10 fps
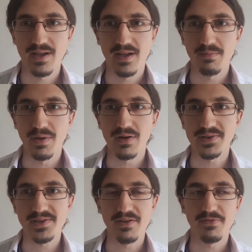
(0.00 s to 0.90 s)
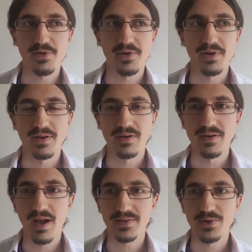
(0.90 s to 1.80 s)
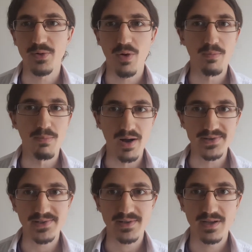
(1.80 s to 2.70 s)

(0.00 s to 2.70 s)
because if you're not your own boss,